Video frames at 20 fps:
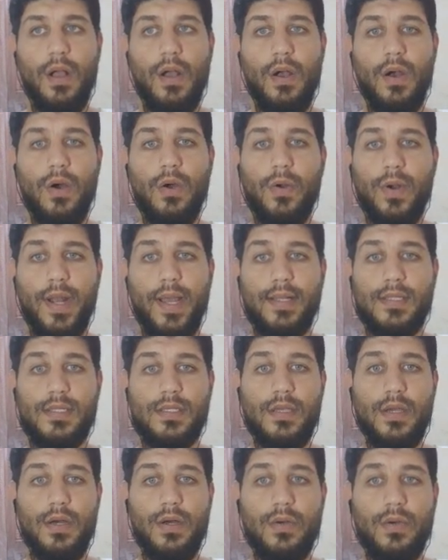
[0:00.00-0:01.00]
All right,
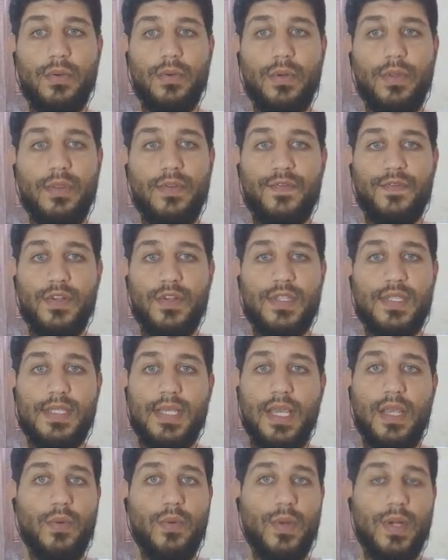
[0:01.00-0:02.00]
so the first
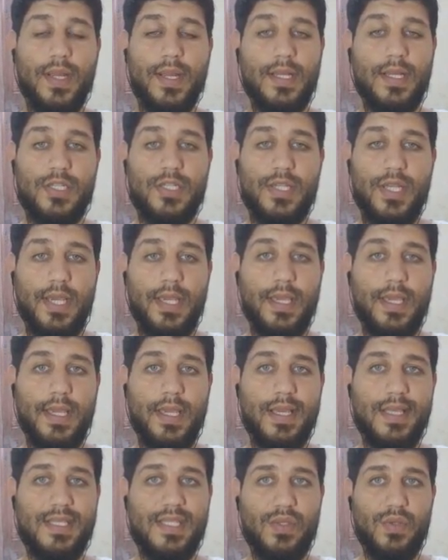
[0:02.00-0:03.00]
thing we're going to check
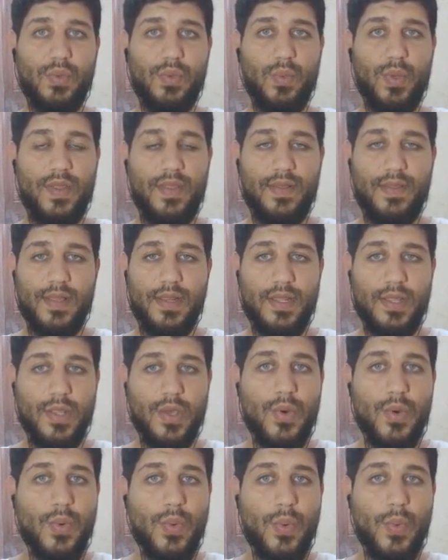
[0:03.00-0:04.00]
is whether the
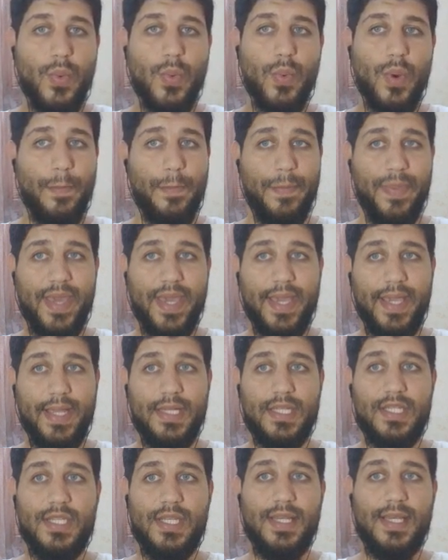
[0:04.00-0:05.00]
new web
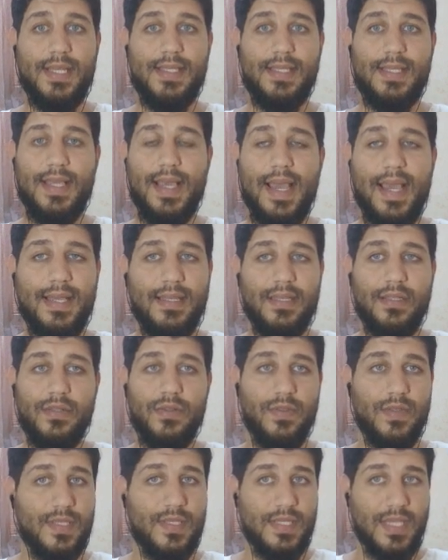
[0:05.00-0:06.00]
page is added to
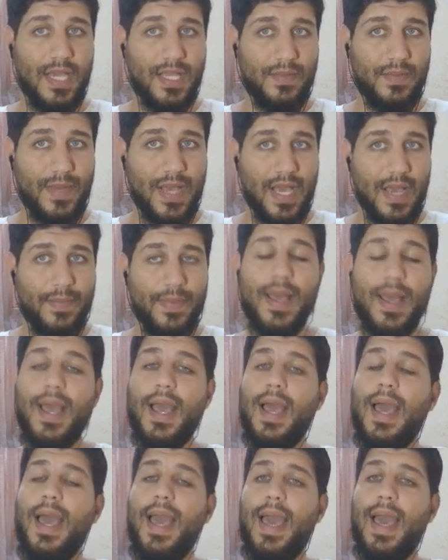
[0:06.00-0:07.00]
the sitemap
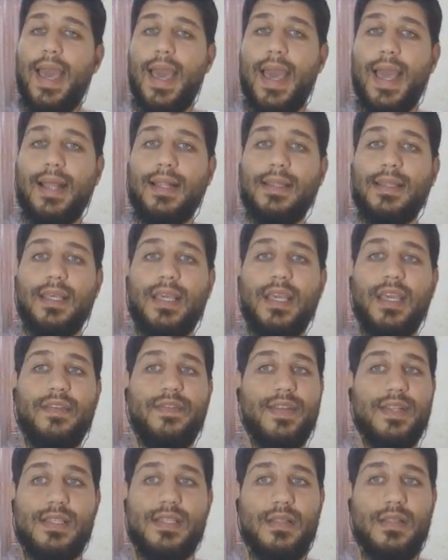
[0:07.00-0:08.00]
and if
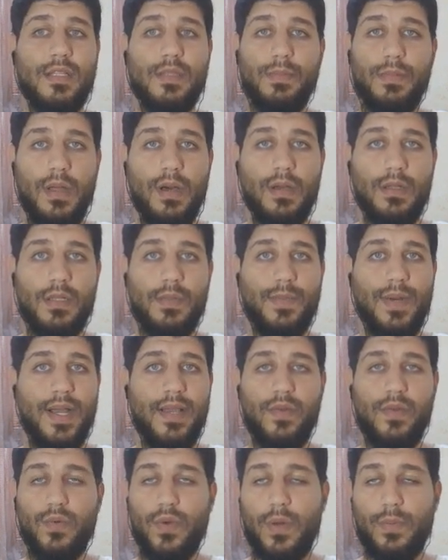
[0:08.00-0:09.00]
it's not blocked by
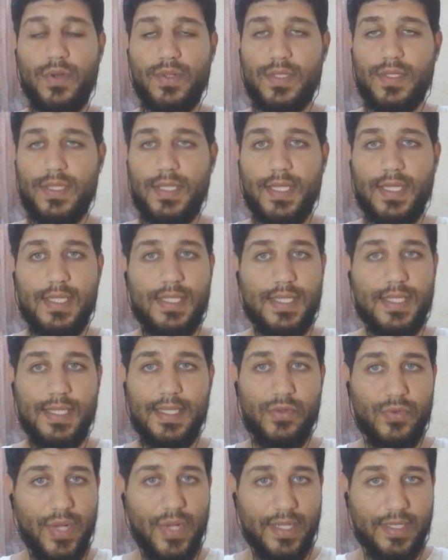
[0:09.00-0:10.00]
the robots.txt
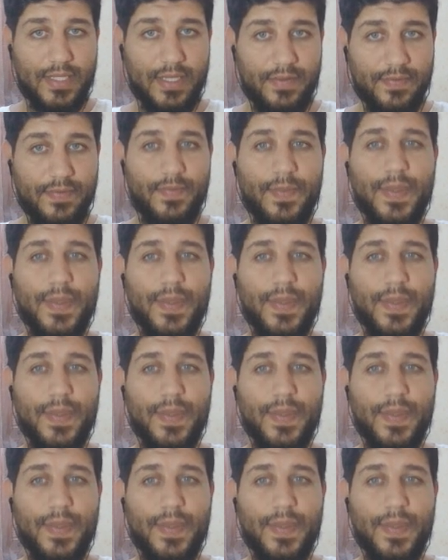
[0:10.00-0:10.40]
directive.